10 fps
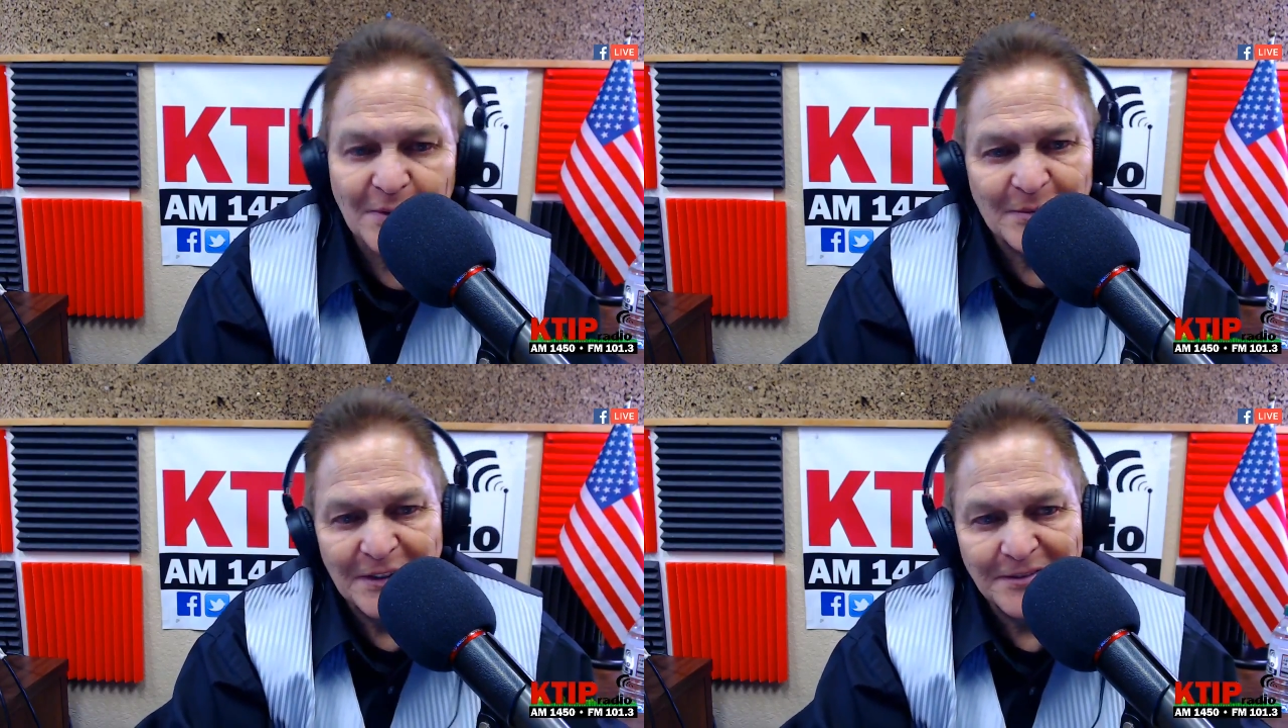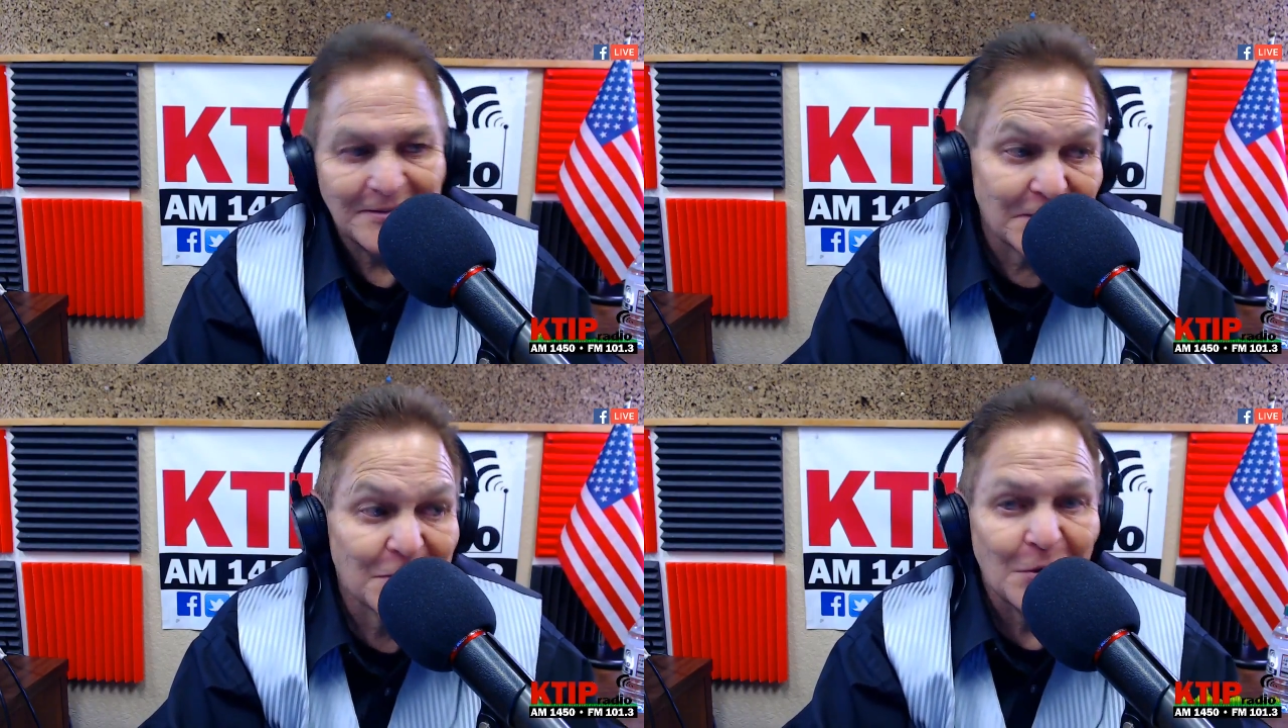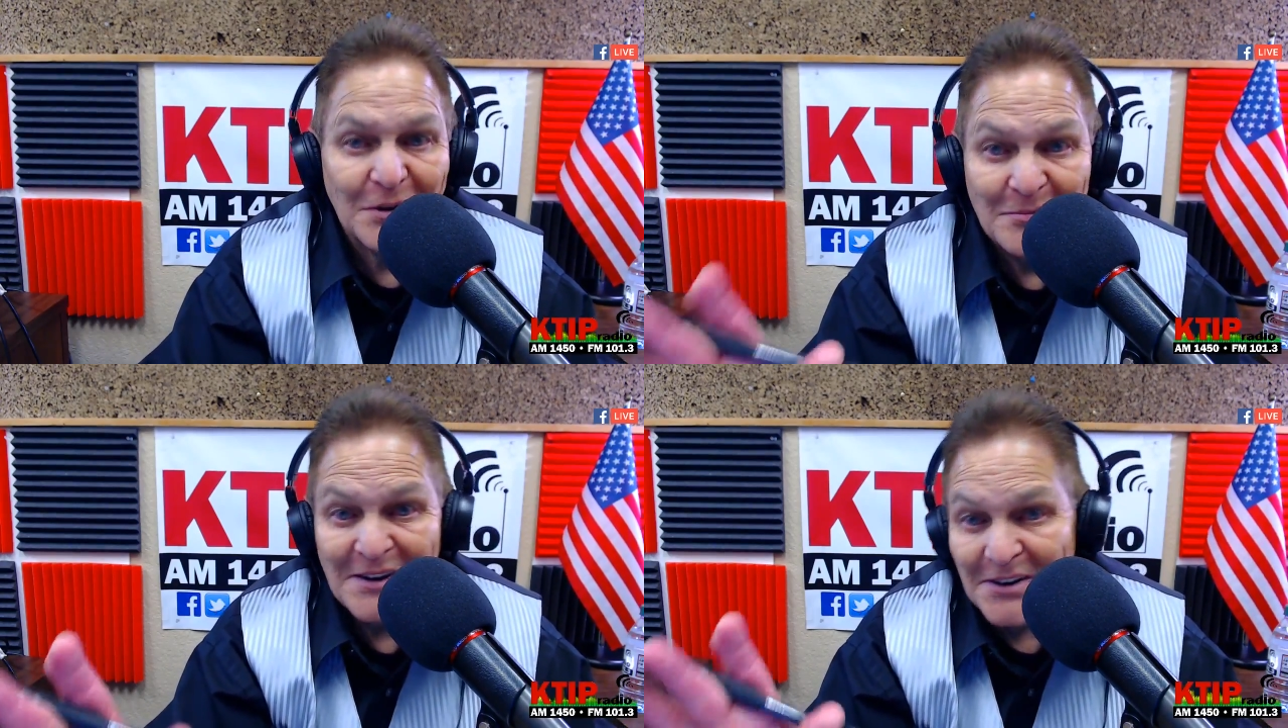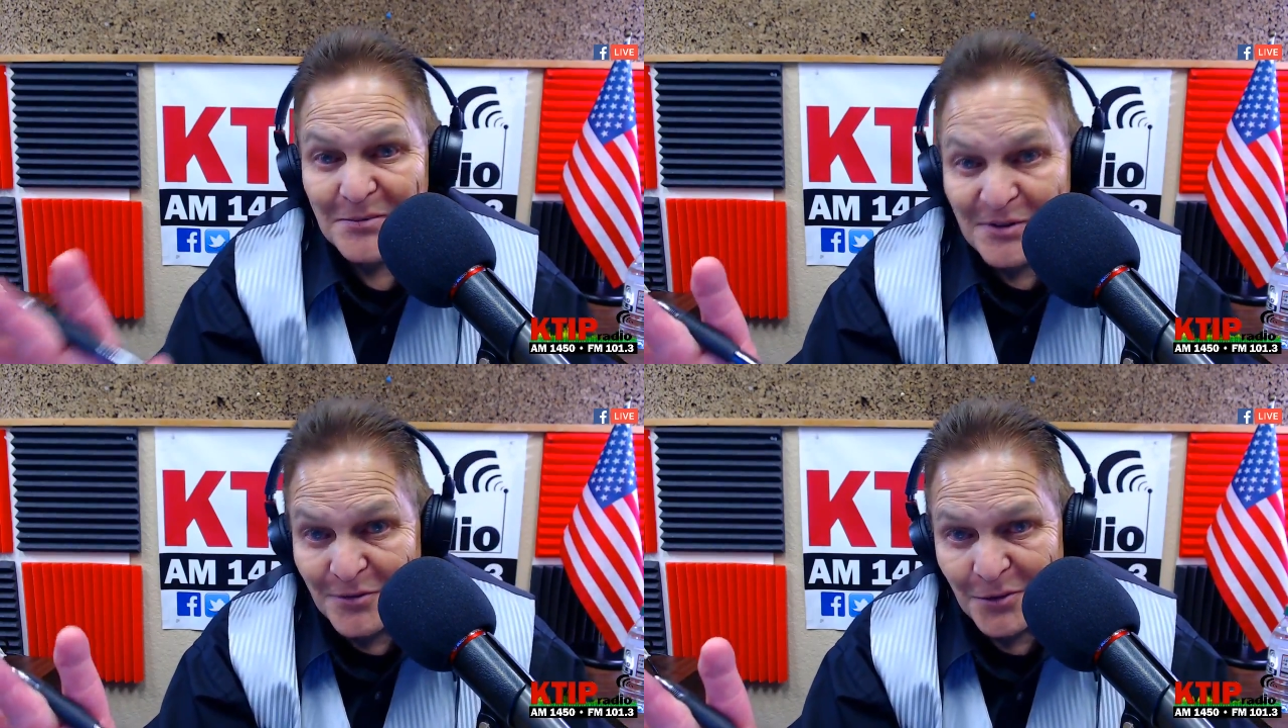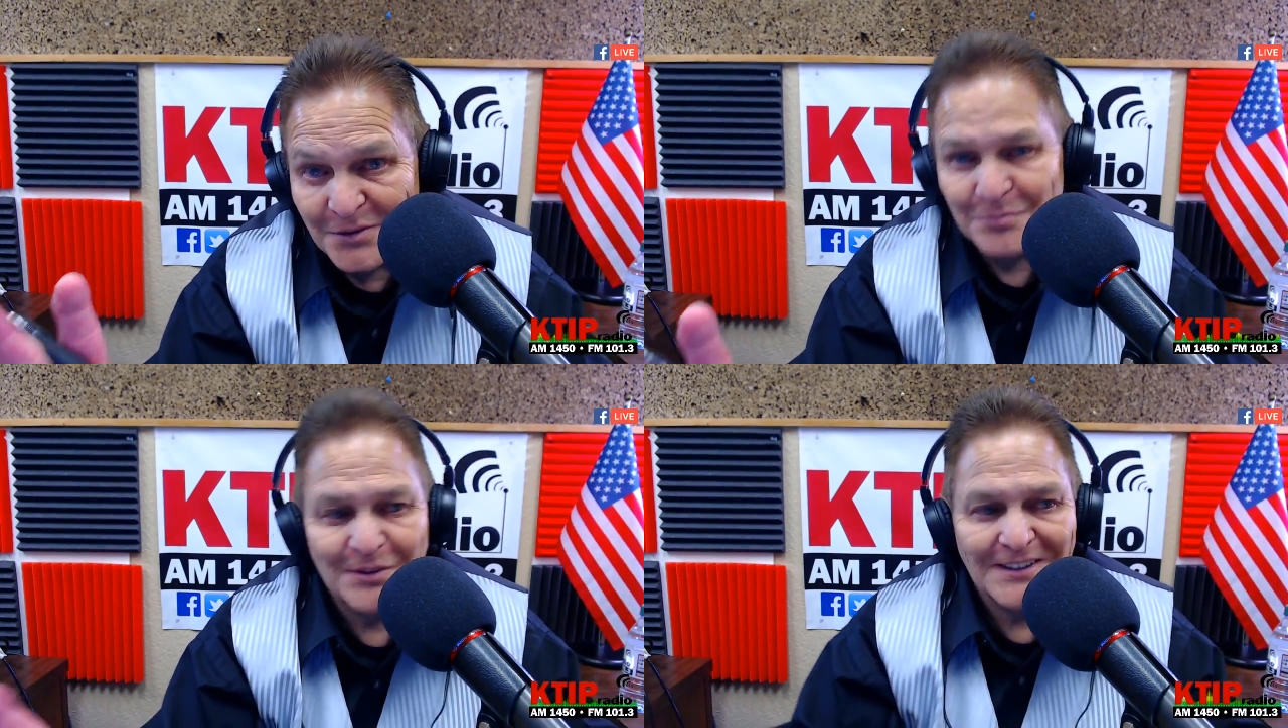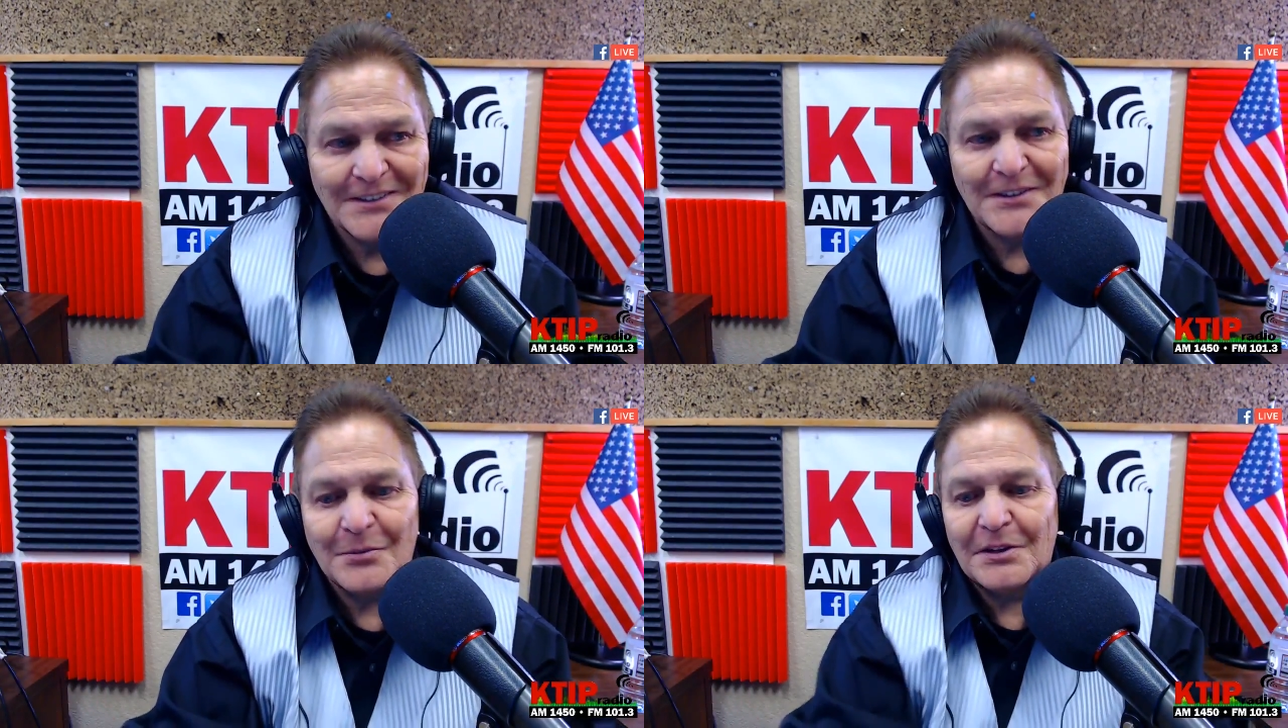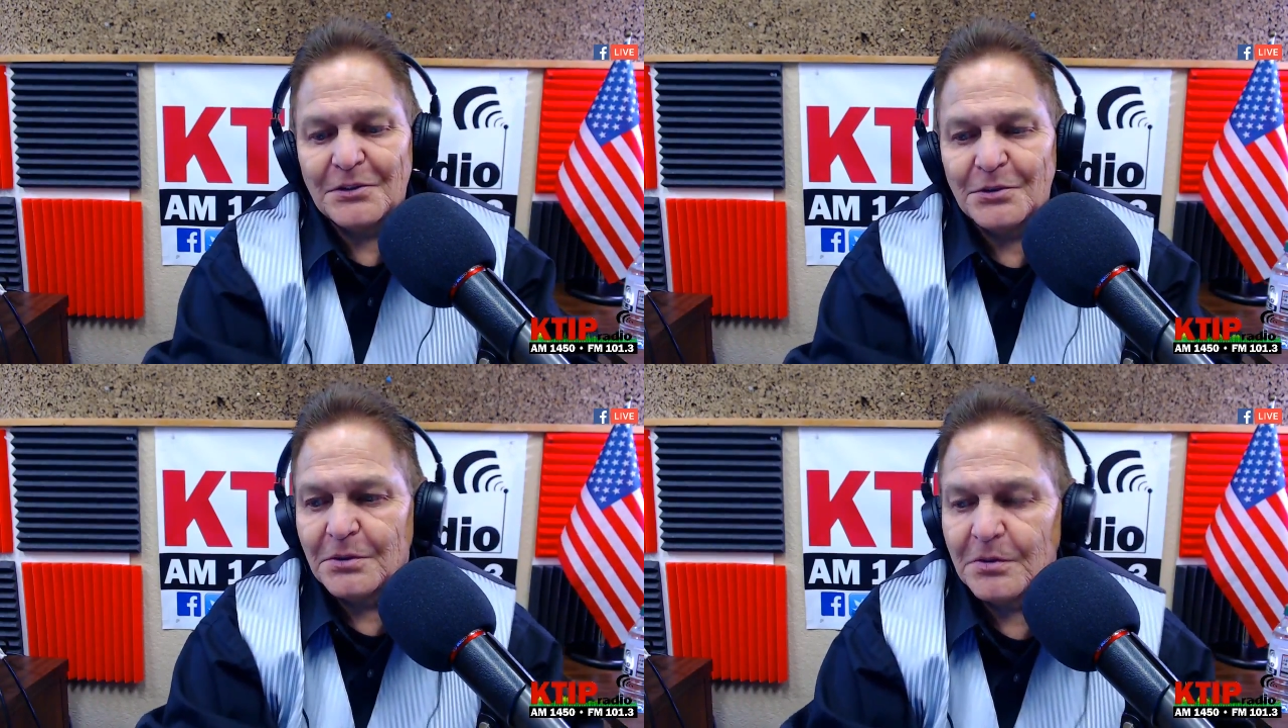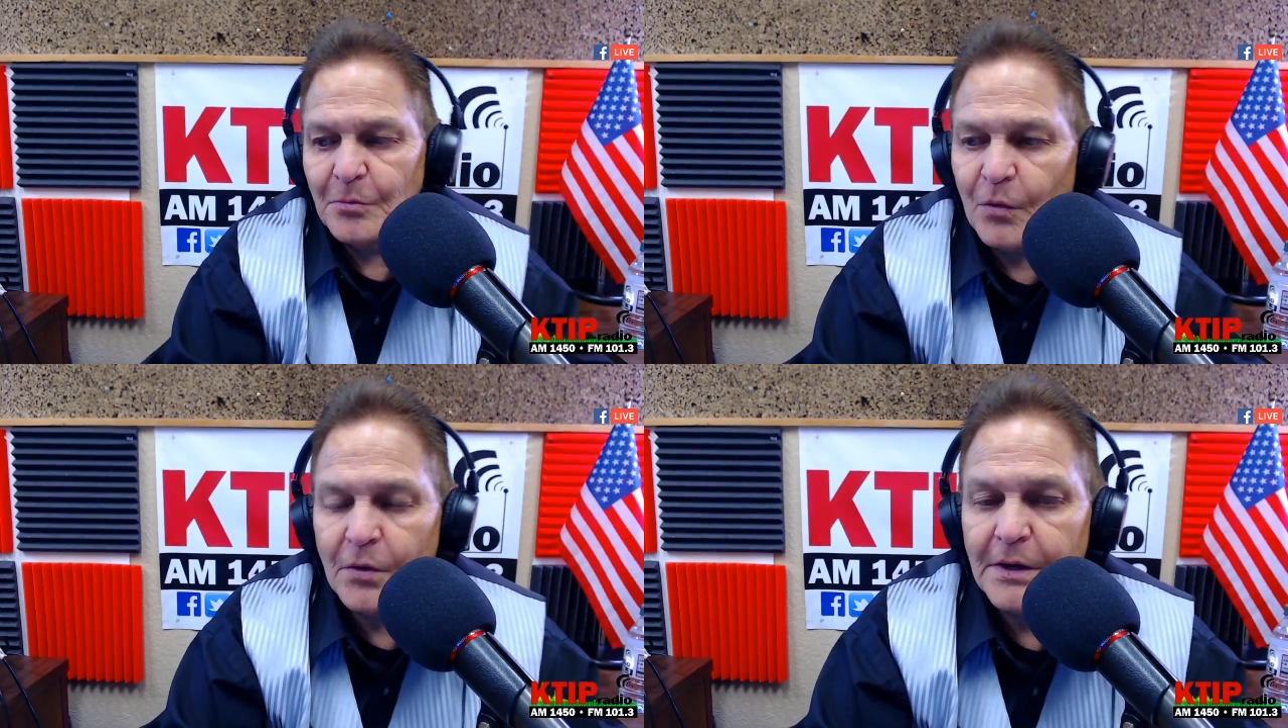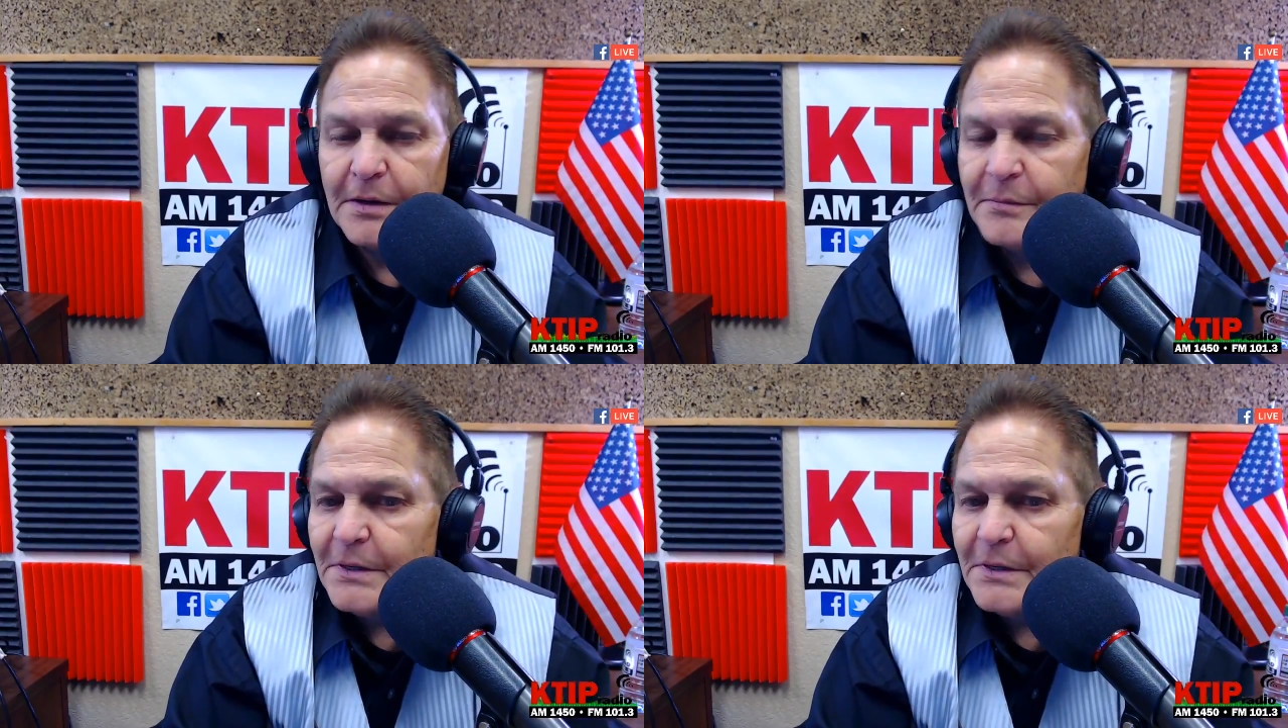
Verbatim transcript: I mean, don't get mad at me, folks, but I think we could do a little more. And i